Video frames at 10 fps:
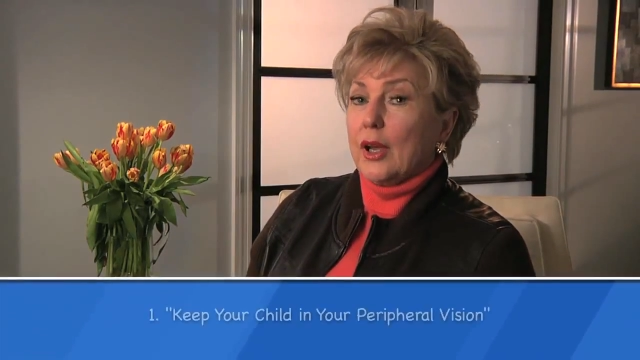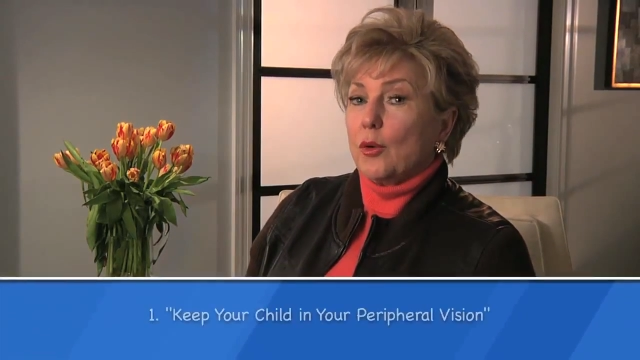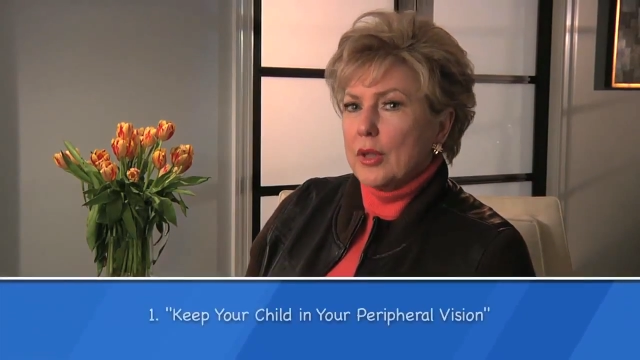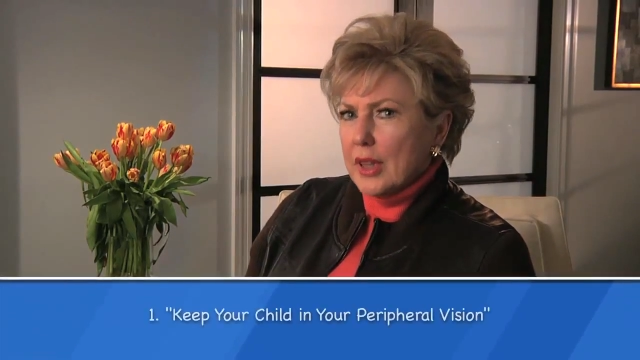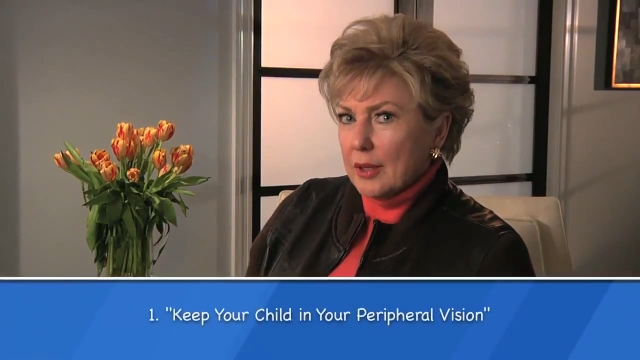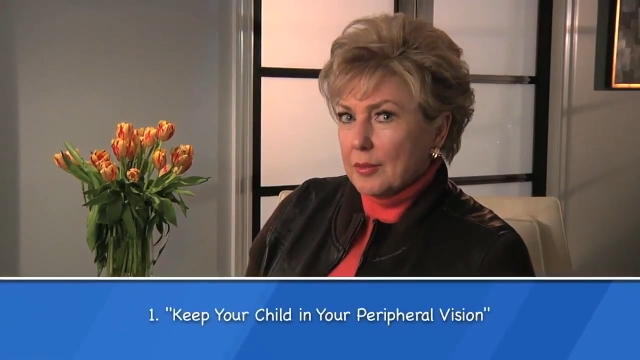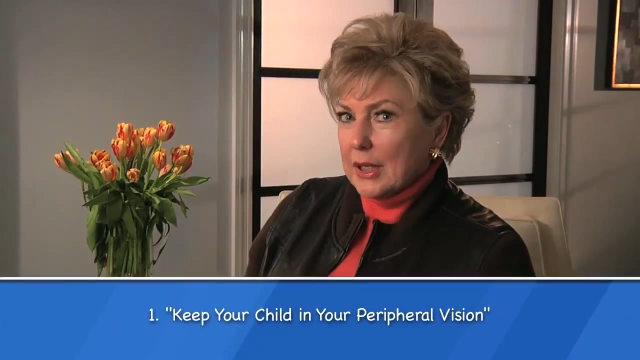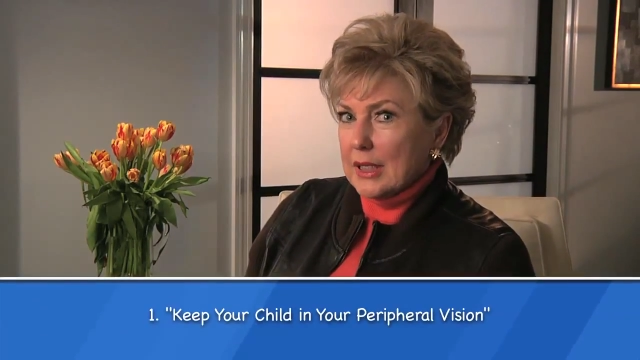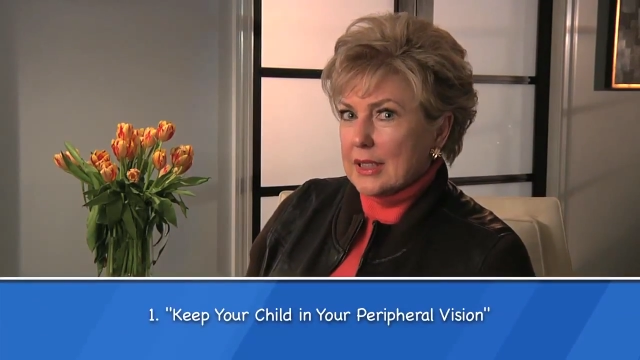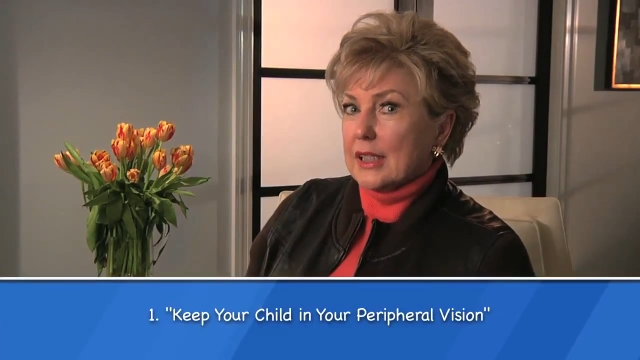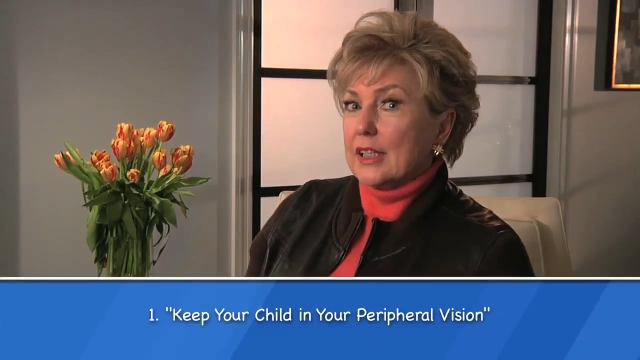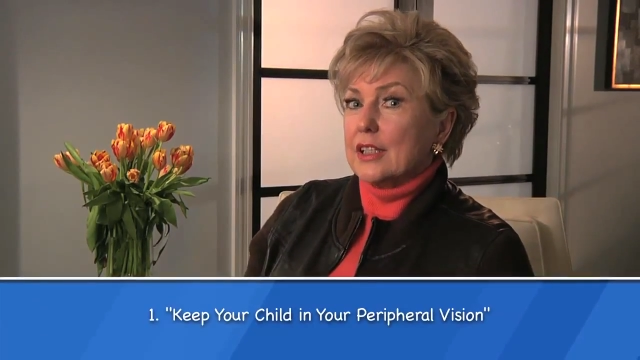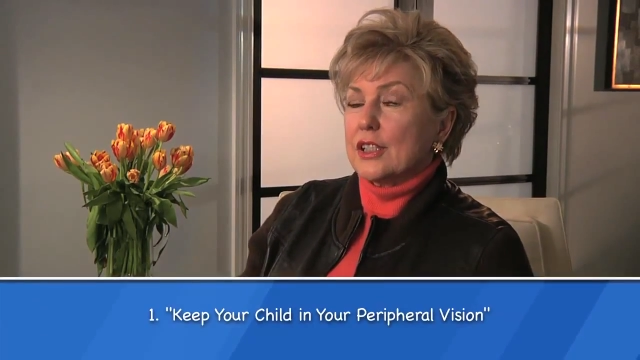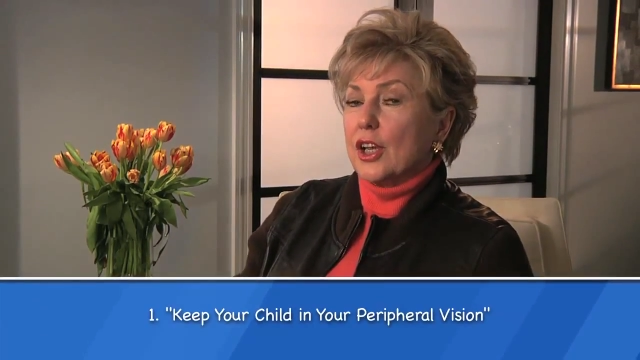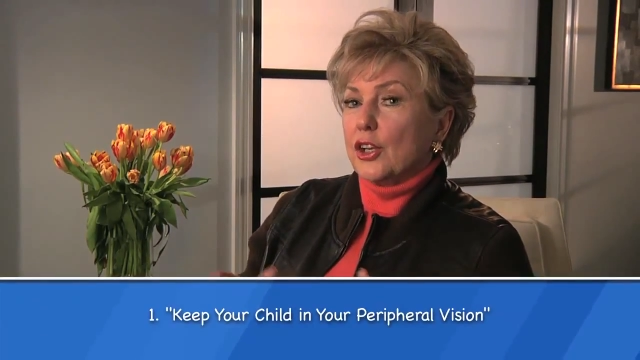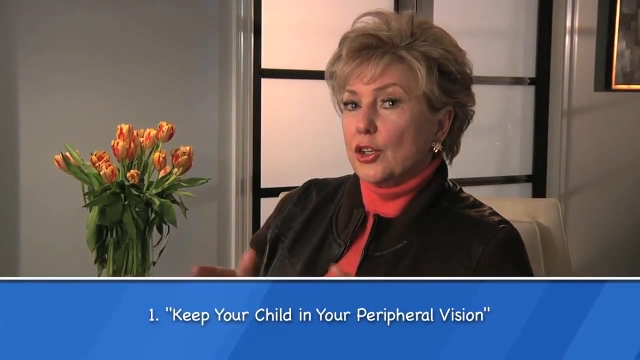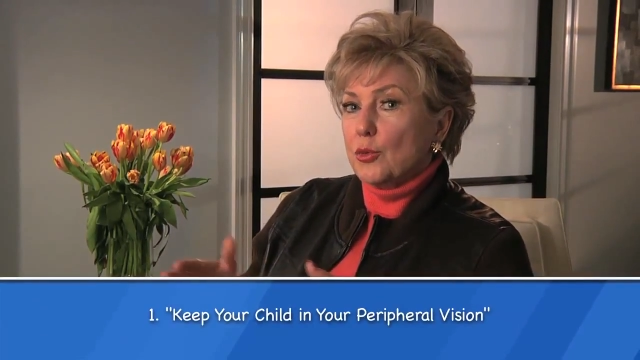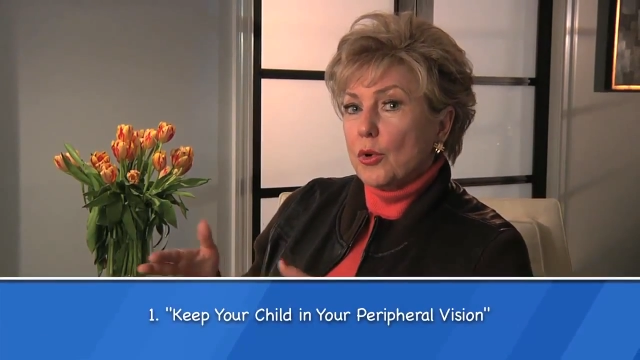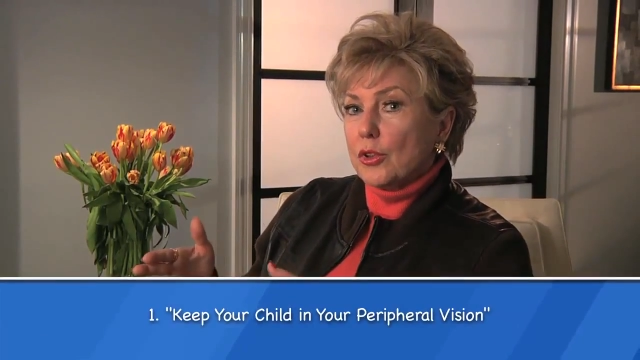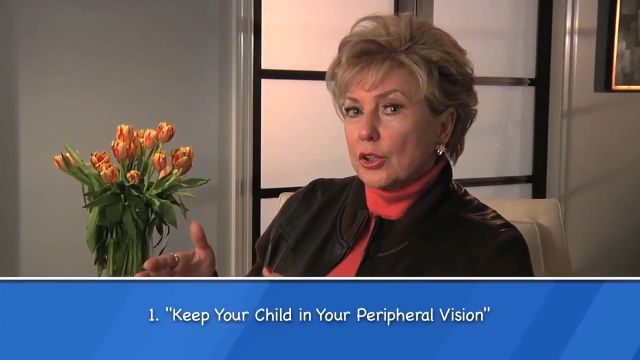What that means is
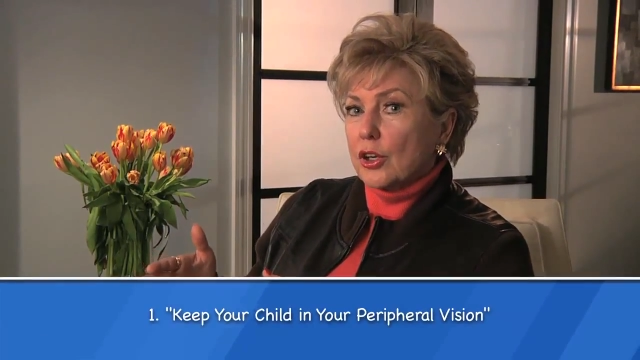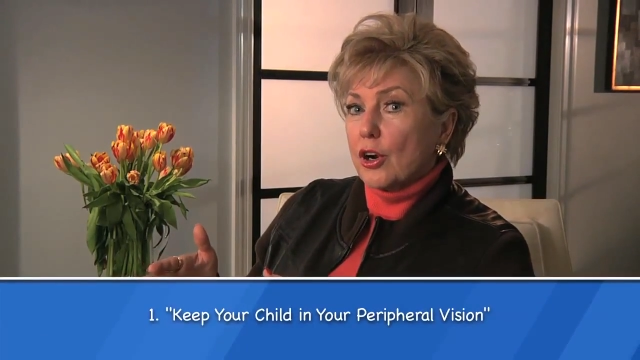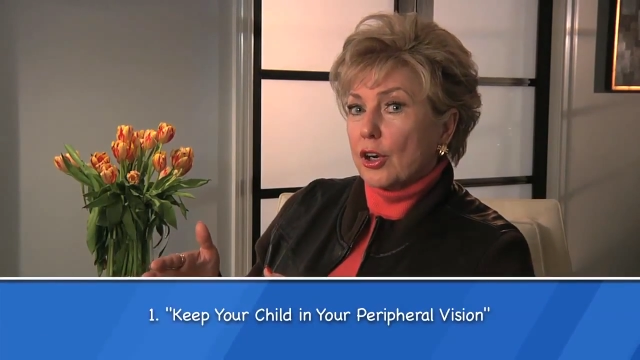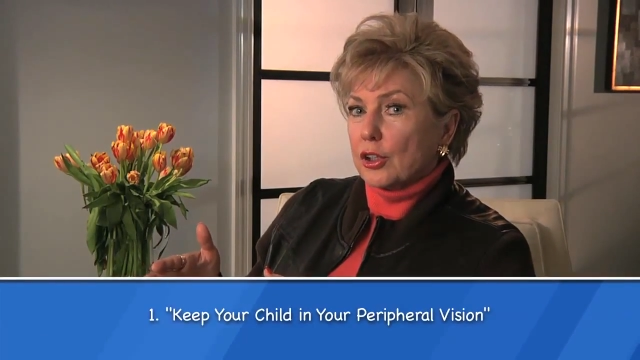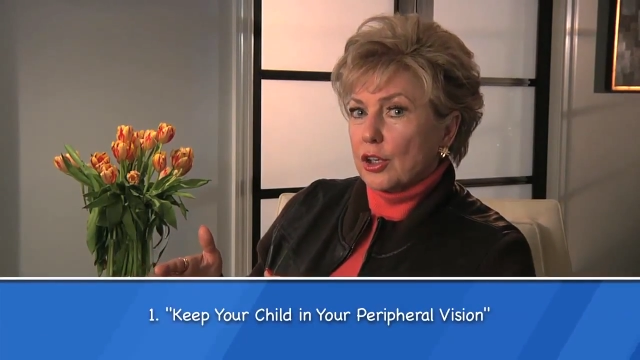you want the cart